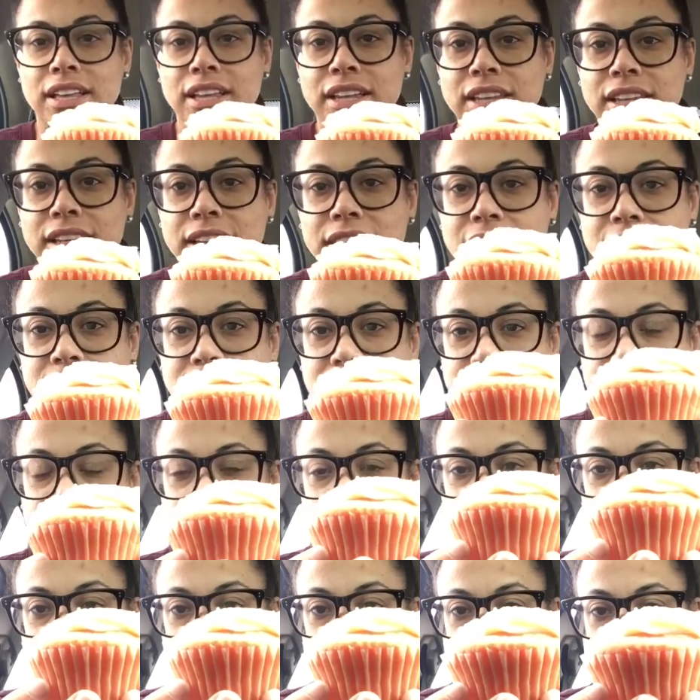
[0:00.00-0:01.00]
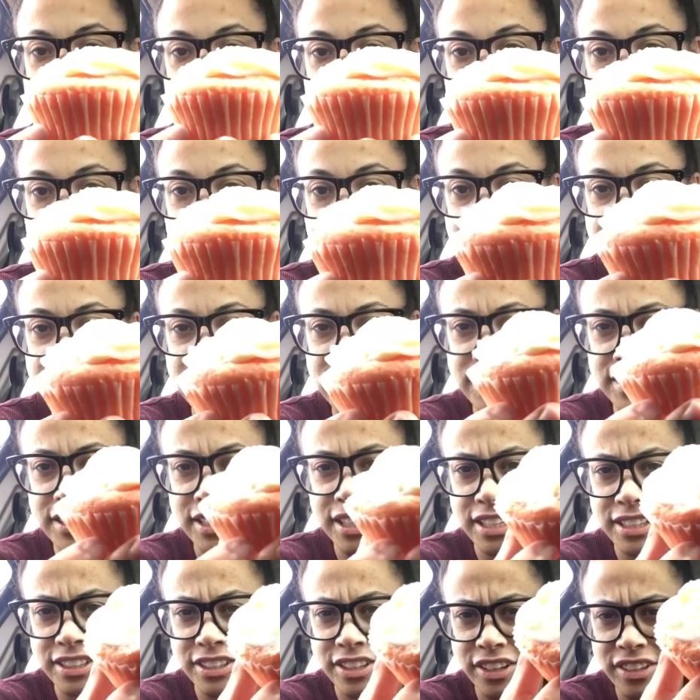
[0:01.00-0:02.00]
look how pretty that is
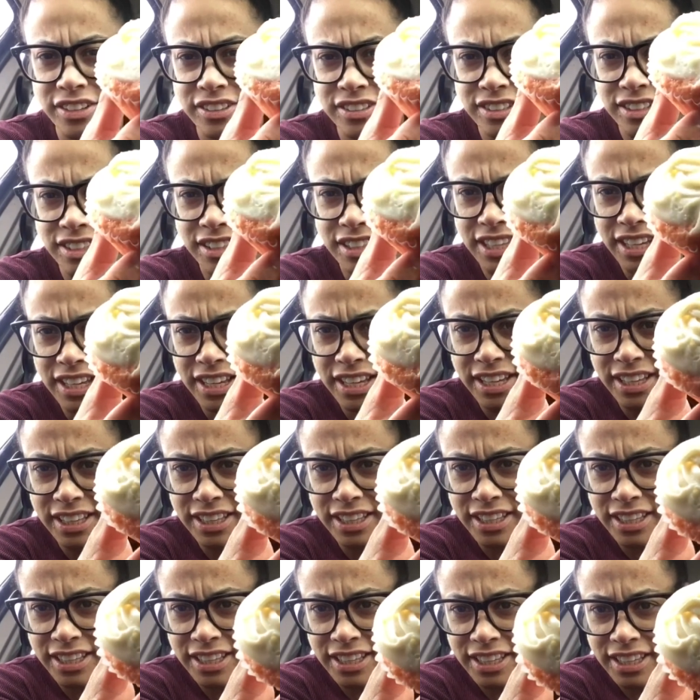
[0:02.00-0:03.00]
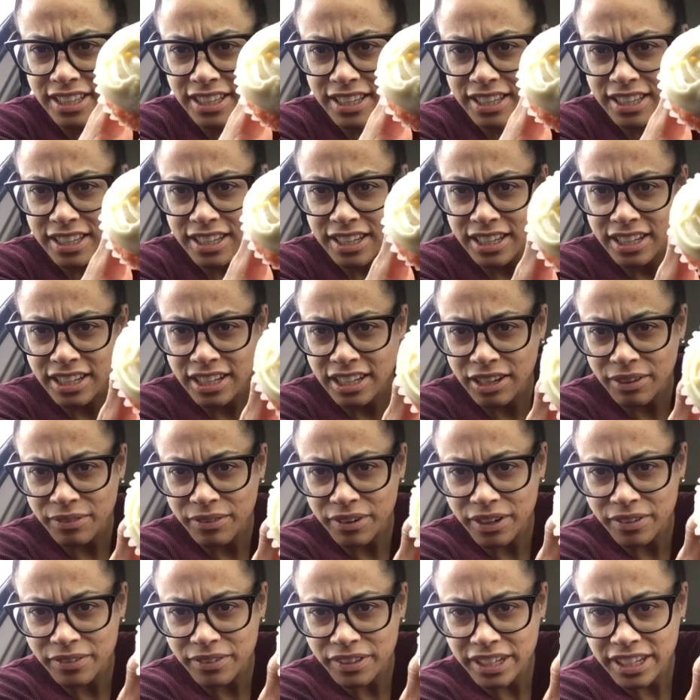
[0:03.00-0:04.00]
can y'all see that y'all
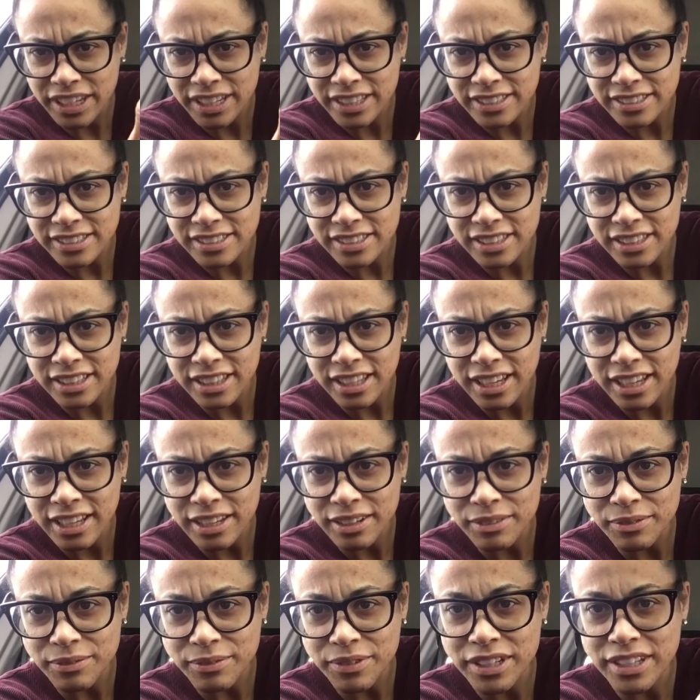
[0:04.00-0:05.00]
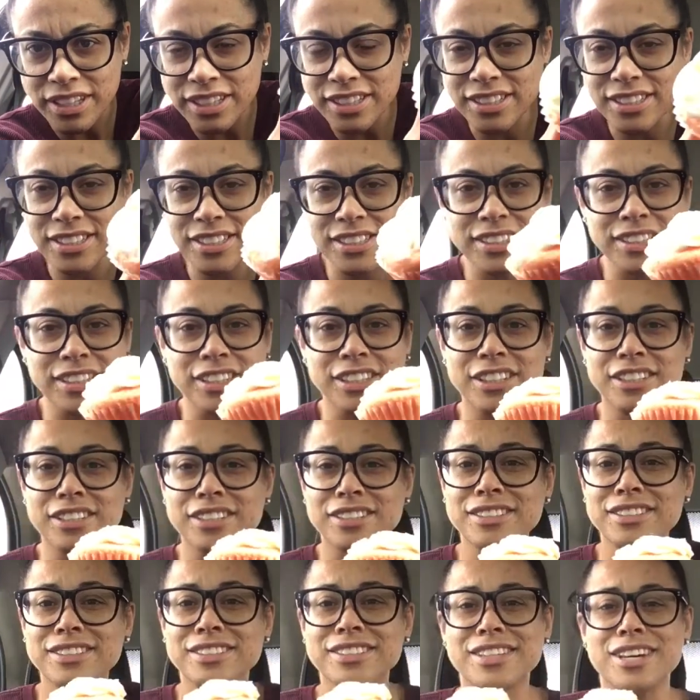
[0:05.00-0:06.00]
probably can't see that but it just
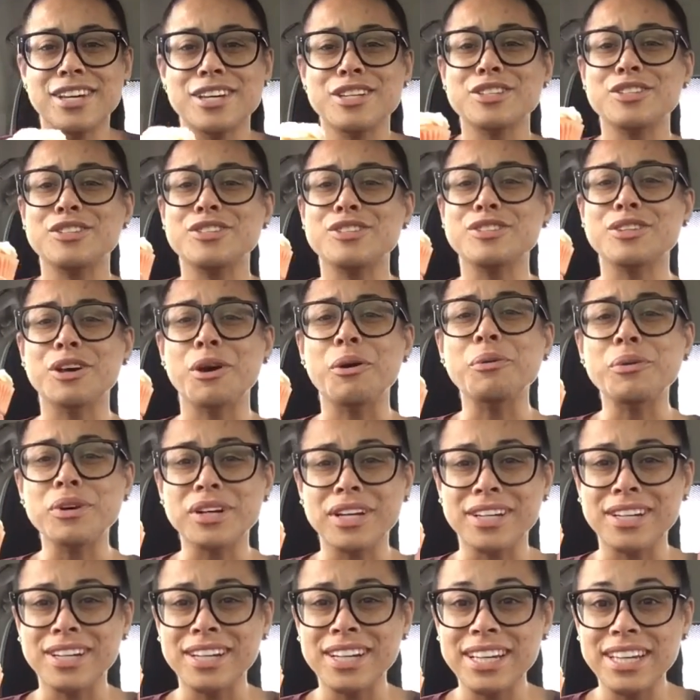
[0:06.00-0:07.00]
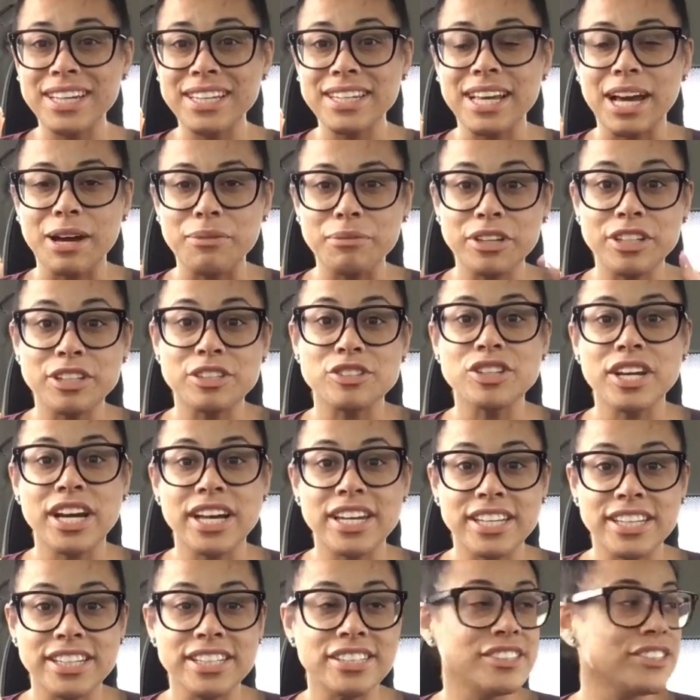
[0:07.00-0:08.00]
looks so good i'm gonna try
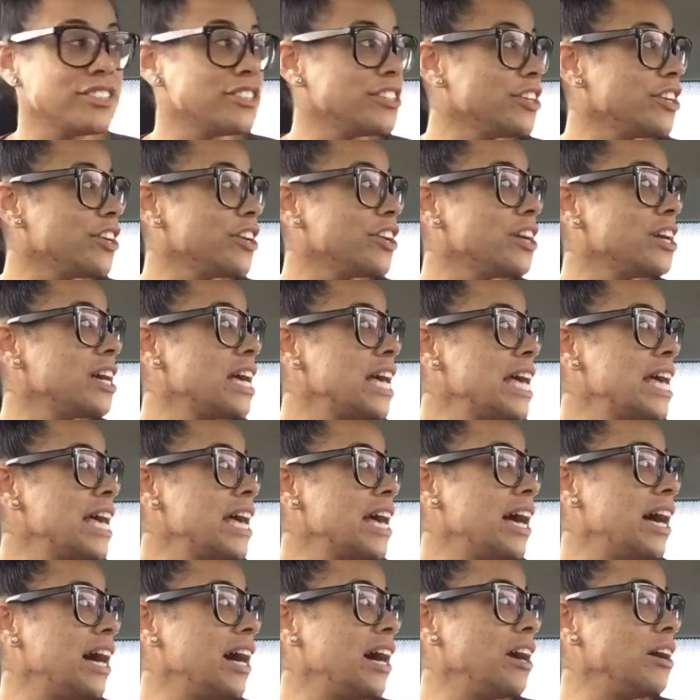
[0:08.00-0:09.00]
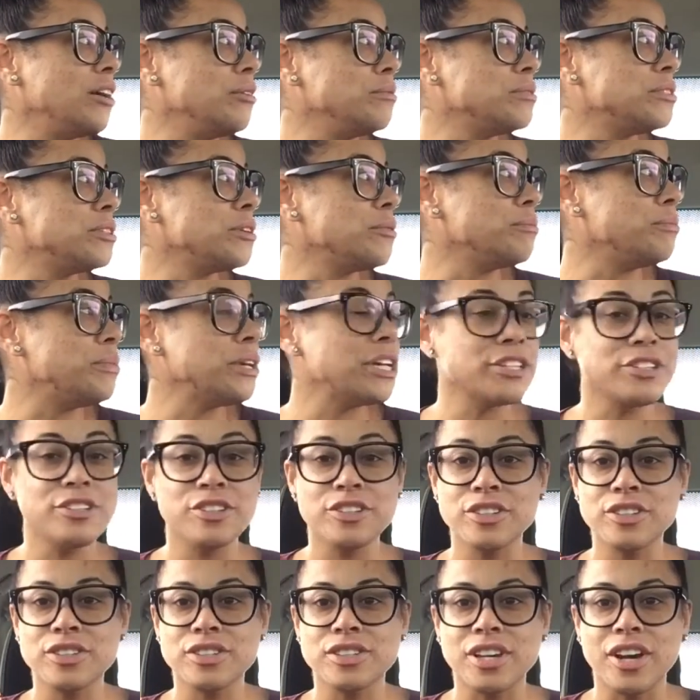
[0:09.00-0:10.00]
to insert um, some
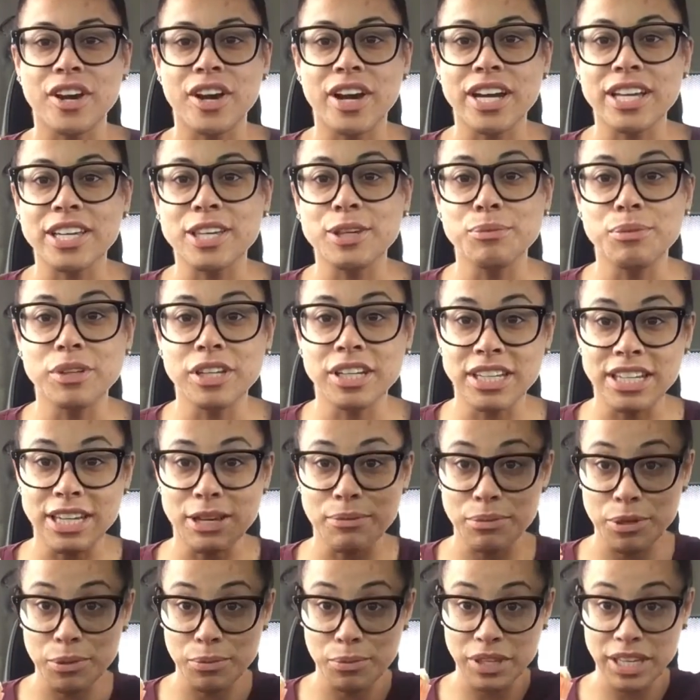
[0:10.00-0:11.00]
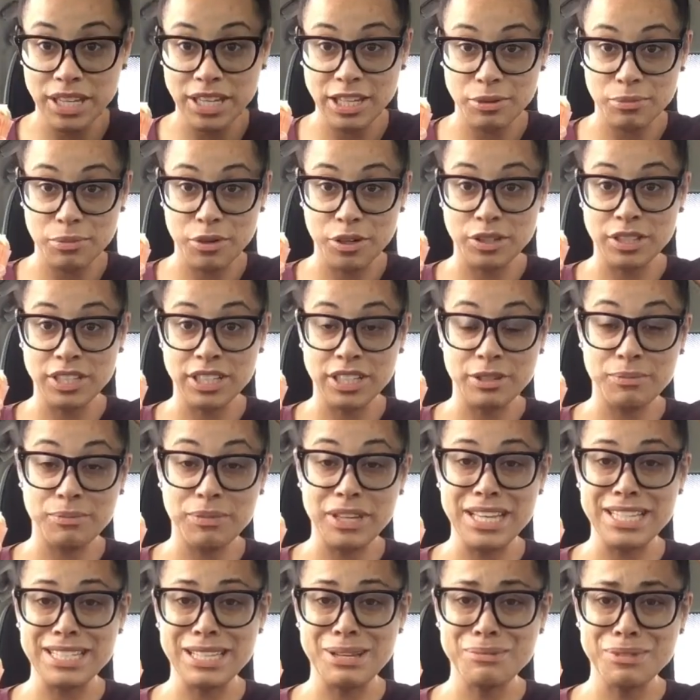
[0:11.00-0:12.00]
pictures. Sorry, I keep looking at people that keep on looking at me
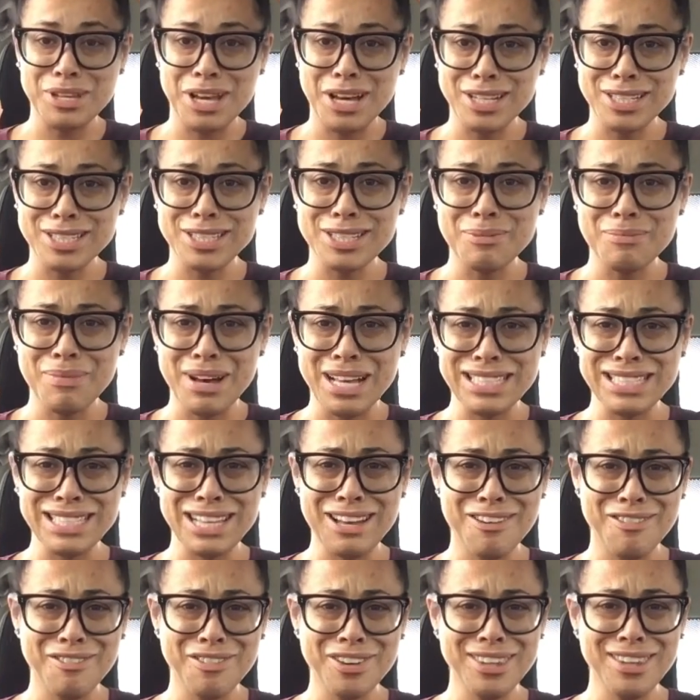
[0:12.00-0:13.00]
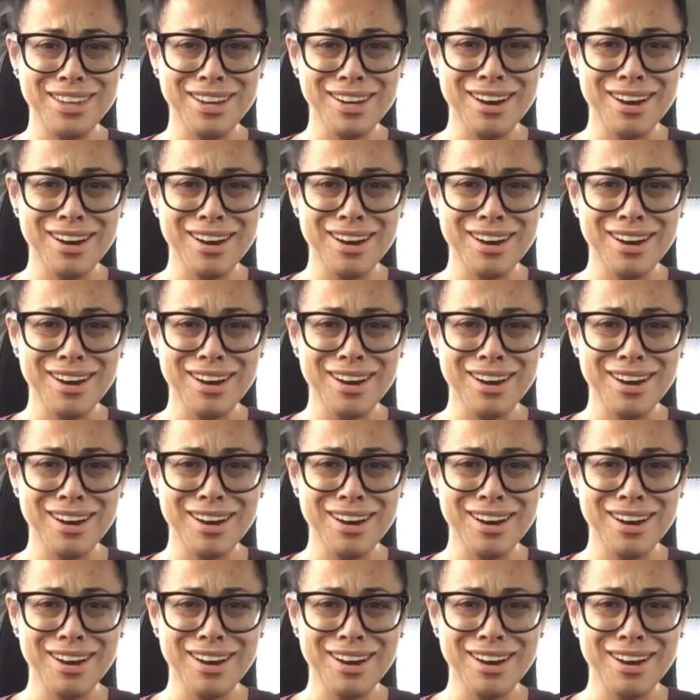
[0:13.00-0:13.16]
as I'm talking to myself in the